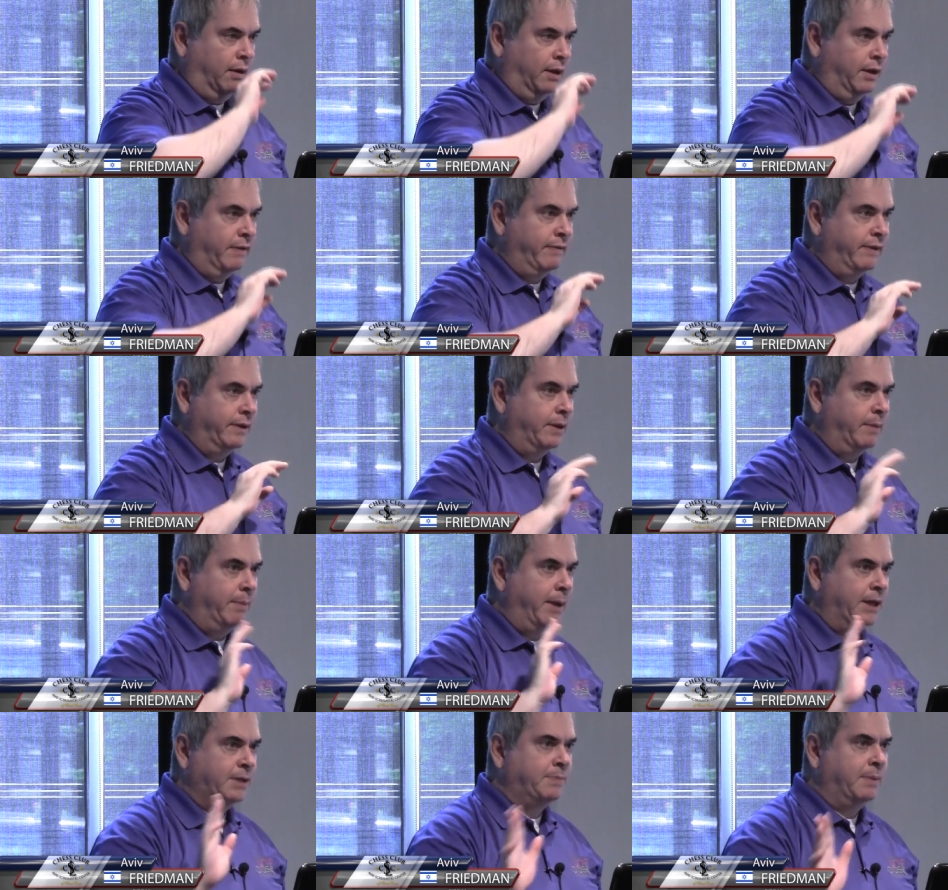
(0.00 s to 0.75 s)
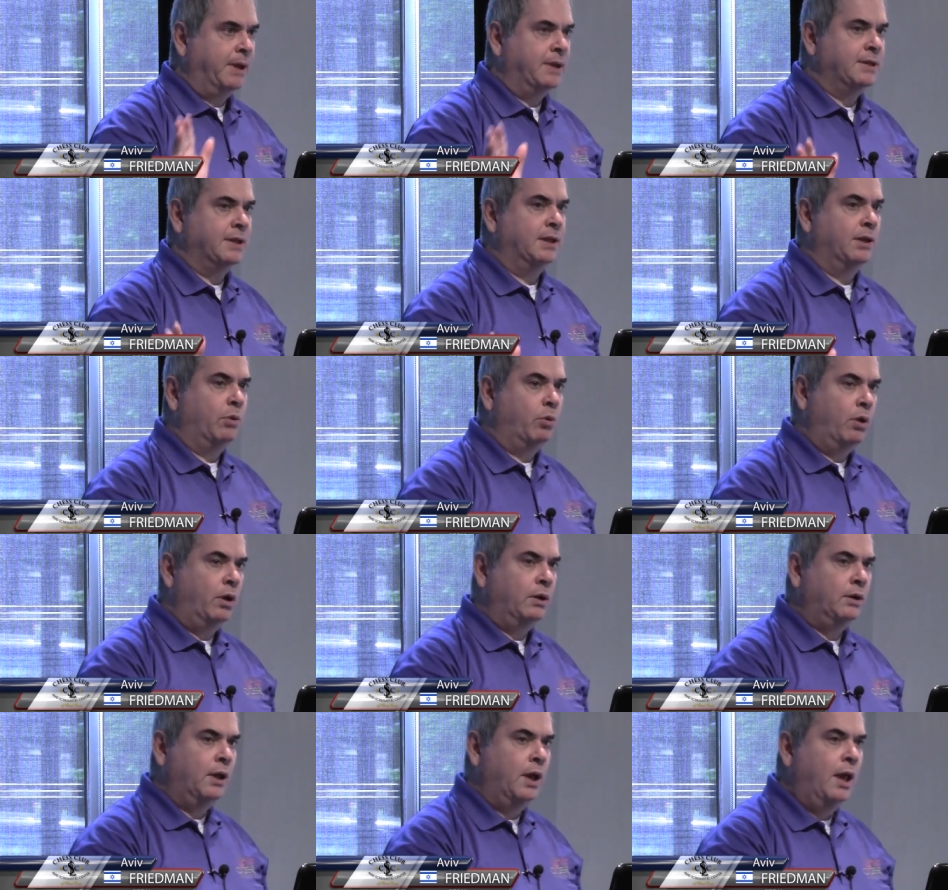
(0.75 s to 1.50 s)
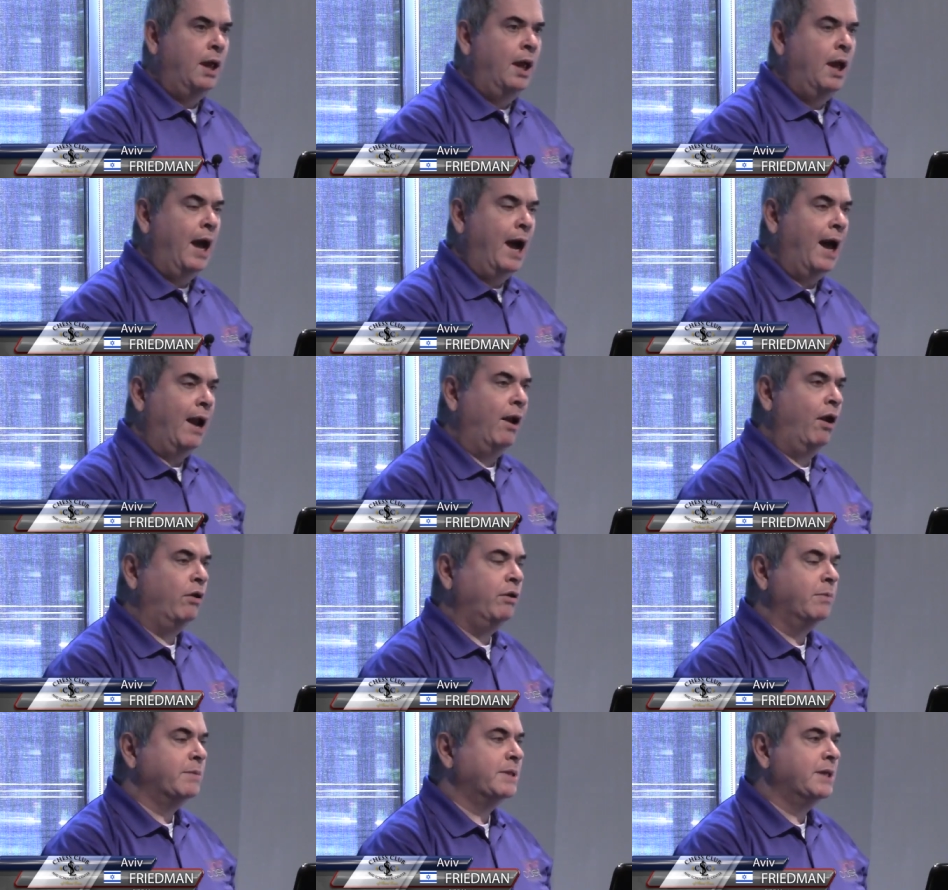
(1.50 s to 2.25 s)
even the best players in the world
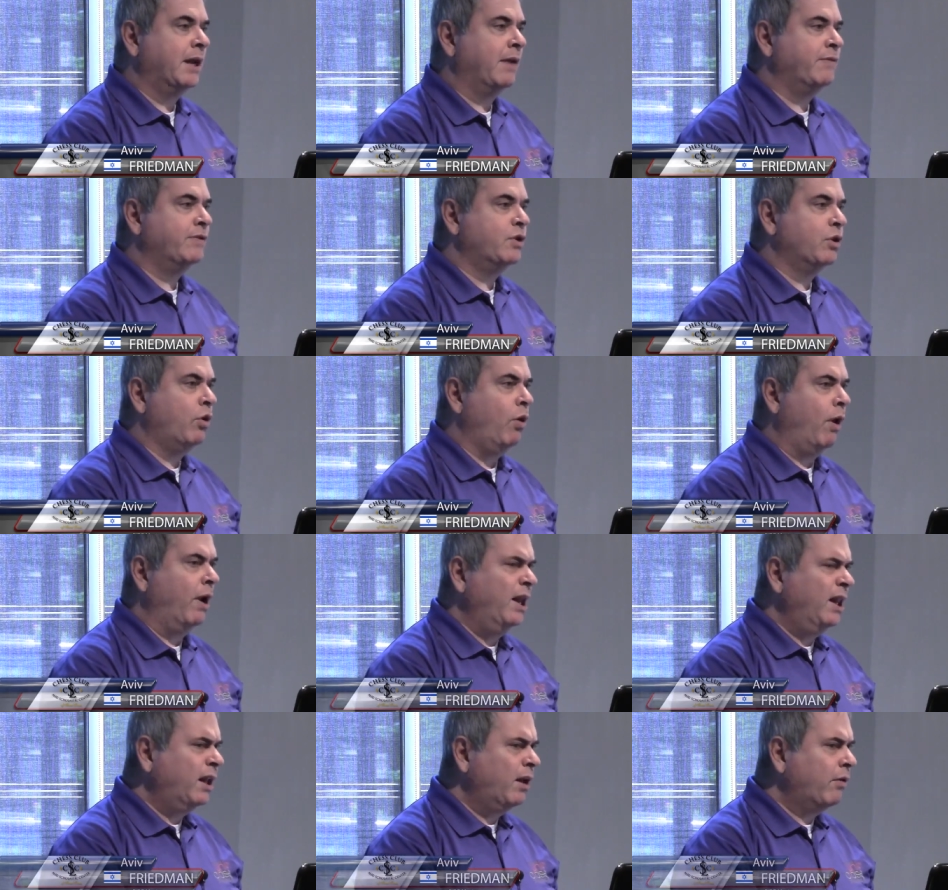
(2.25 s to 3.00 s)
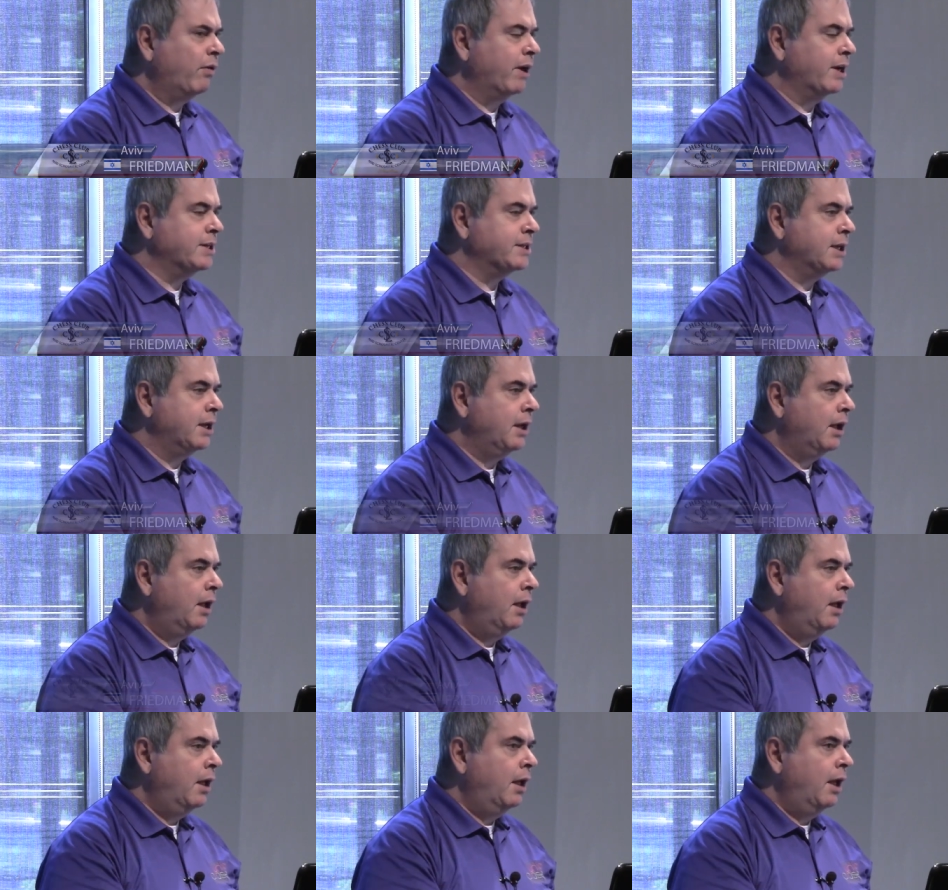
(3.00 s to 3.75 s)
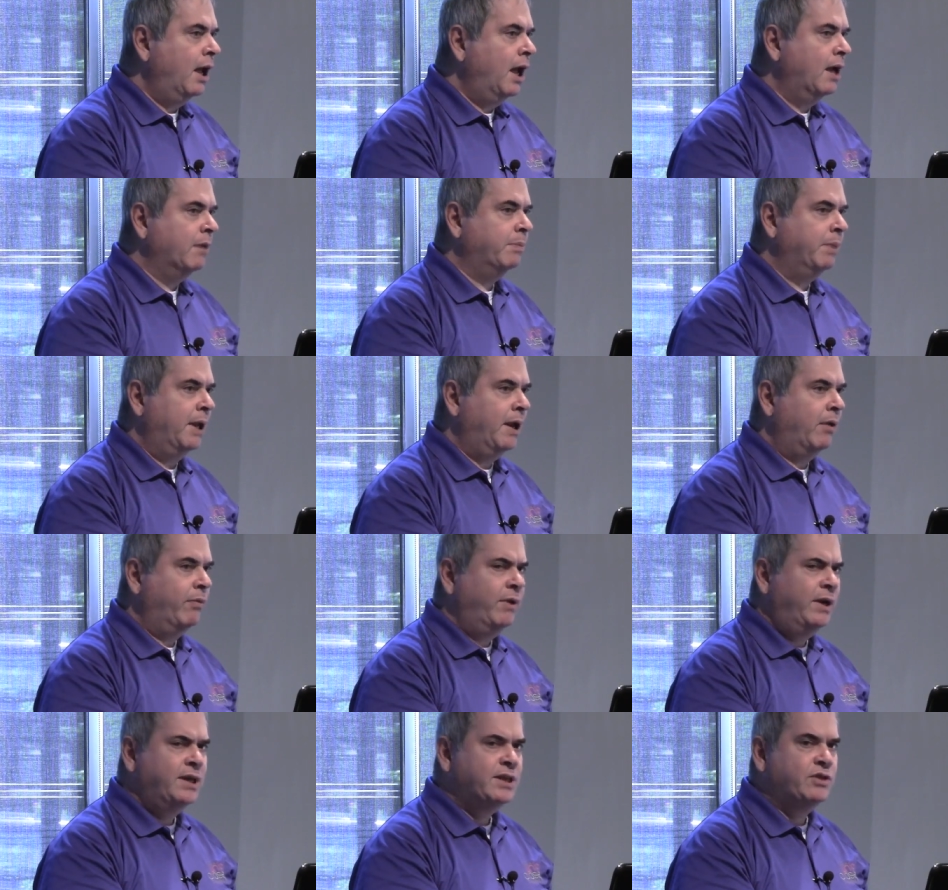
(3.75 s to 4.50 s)
allow themselves to go a little crazy and play
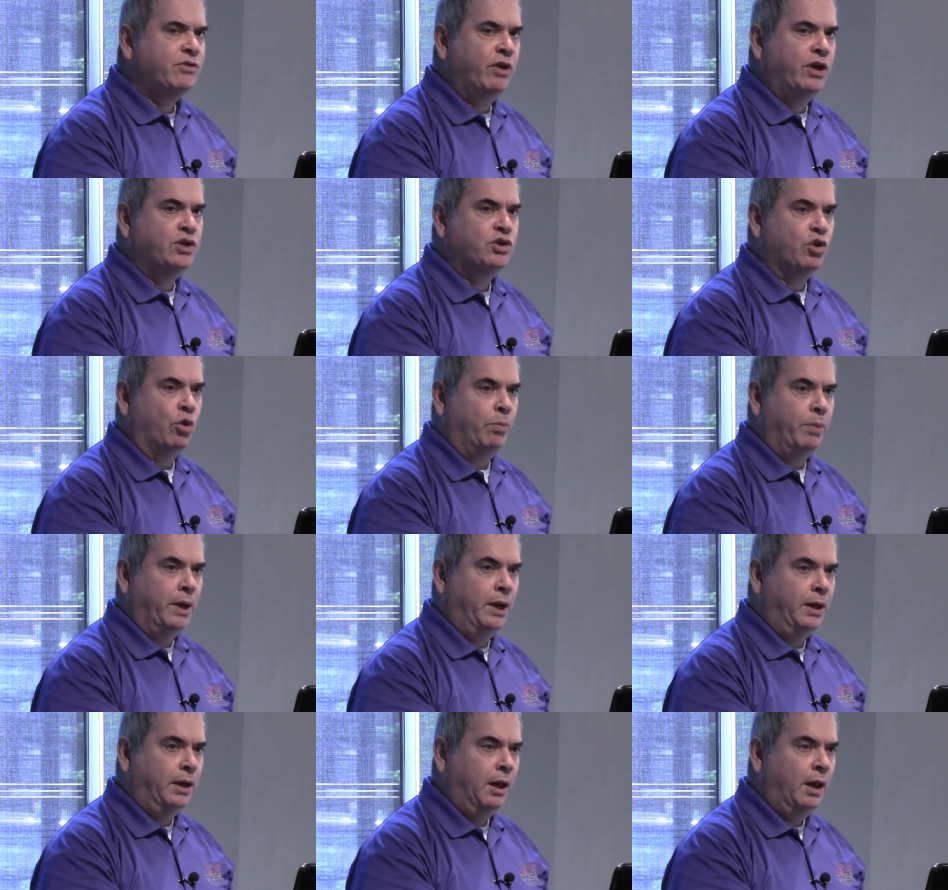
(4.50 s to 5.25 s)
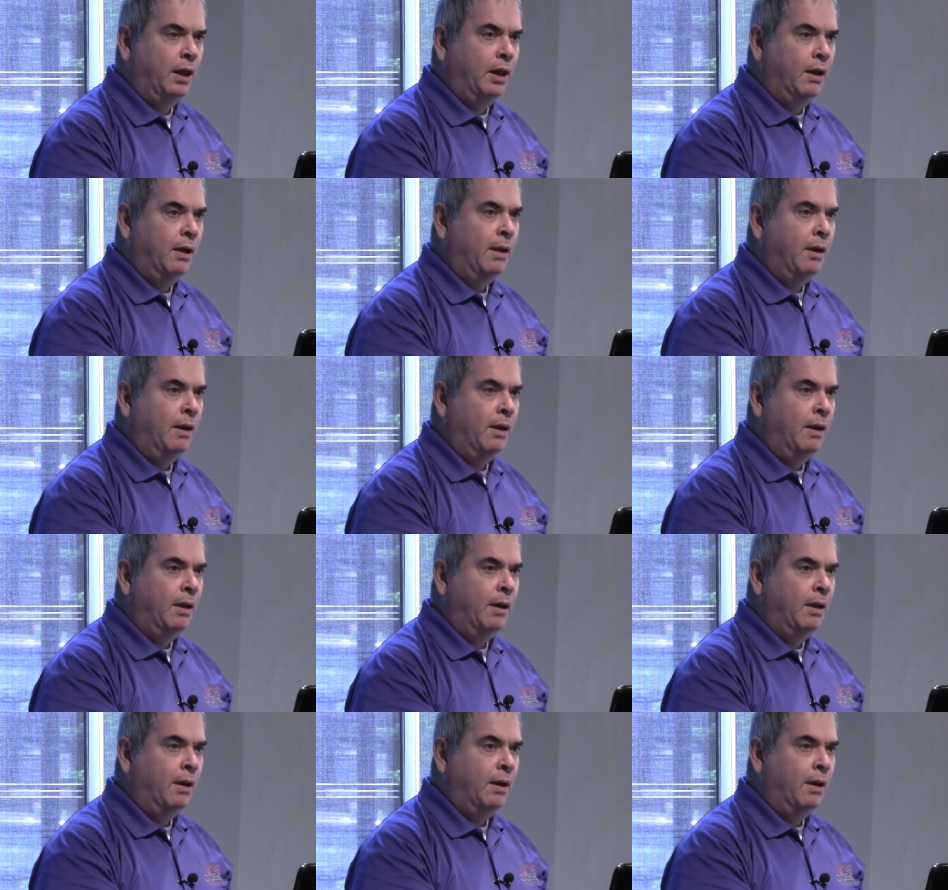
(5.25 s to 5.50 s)
a really strange opening.